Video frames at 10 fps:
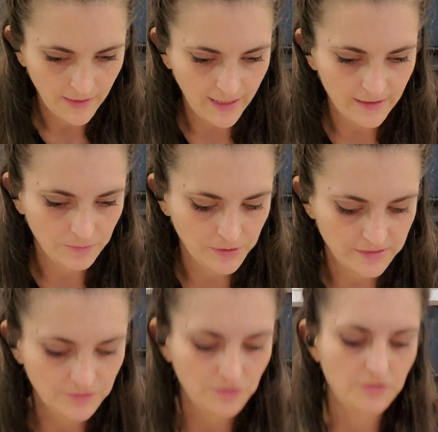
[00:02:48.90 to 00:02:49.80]
And
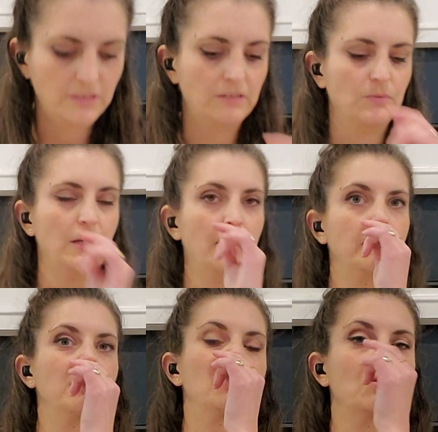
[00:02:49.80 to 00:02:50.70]
what's interesting is we
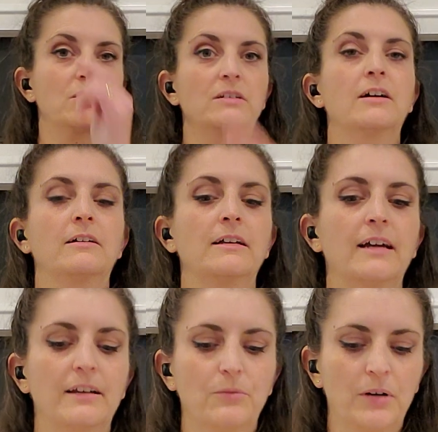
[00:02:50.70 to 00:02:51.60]
got the sword card
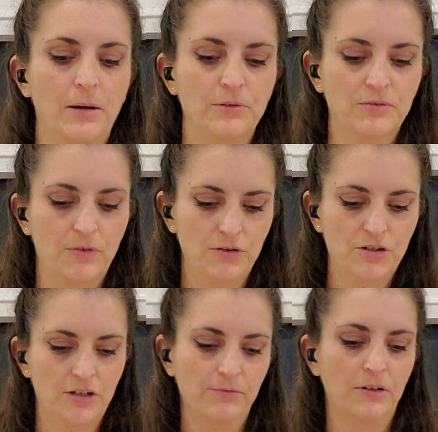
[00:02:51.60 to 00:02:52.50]
again. When I was
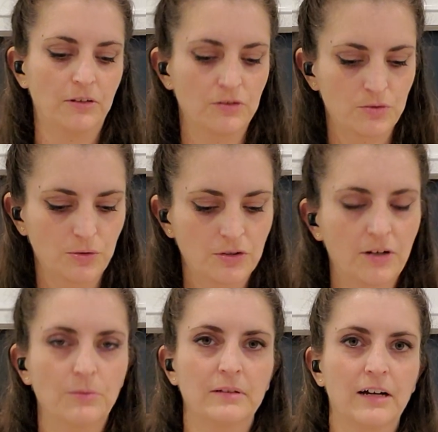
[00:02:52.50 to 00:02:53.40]
first shuffling, the sword
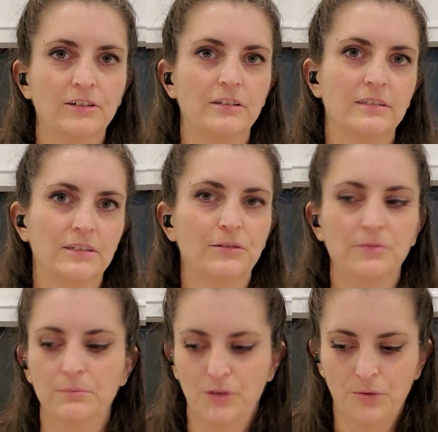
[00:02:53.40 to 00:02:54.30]
card was actually still
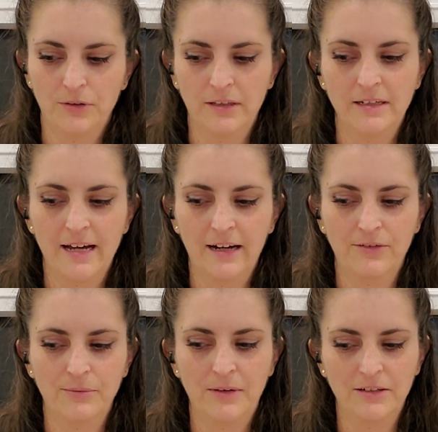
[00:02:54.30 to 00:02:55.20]
flipped over in the deck
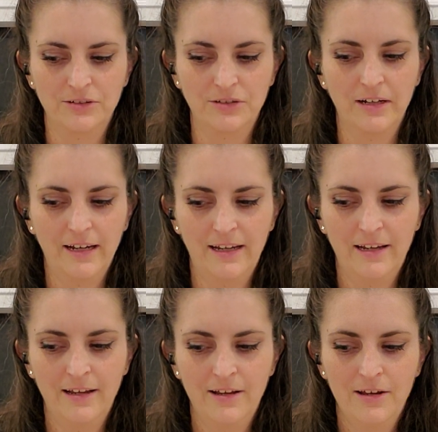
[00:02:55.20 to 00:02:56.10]
from yesterday,
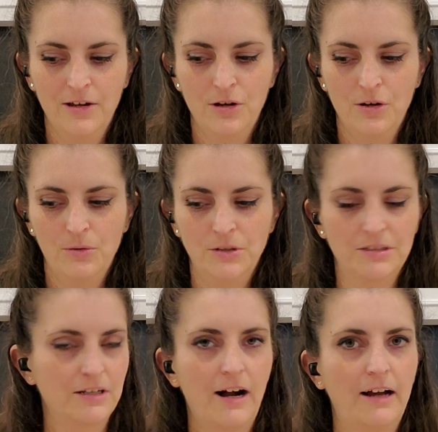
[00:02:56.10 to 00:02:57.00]
which
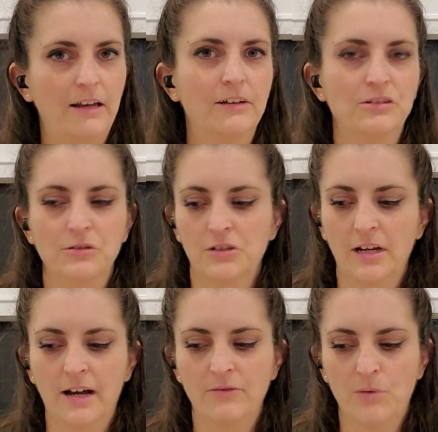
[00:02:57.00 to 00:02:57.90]
is odd because usually
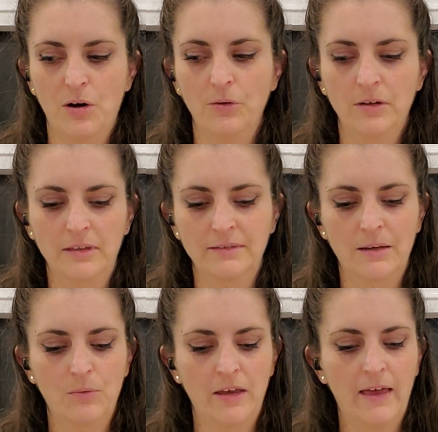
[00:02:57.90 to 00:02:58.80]
I have them all going the
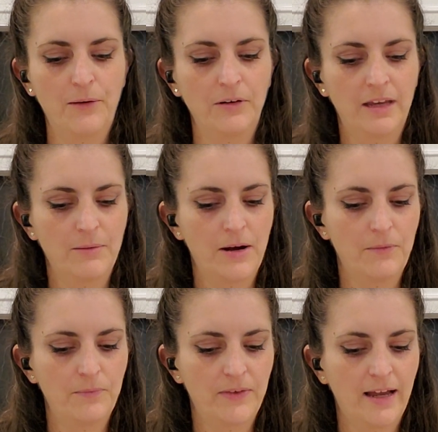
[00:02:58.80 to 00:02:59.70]
same way. That one came
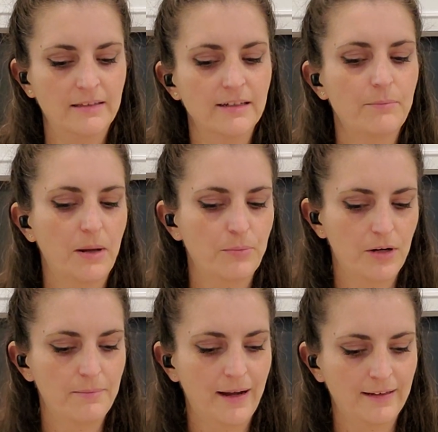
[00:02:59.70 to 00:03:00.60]
out, heads up, I
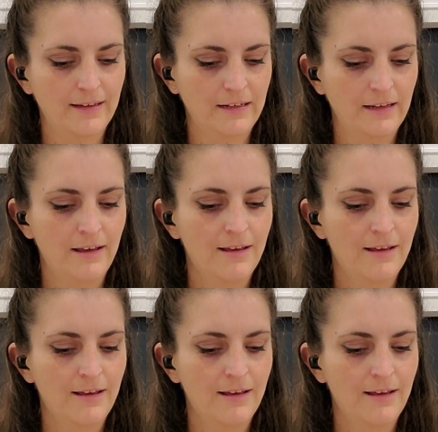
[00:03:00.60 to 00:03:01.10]
put it back in.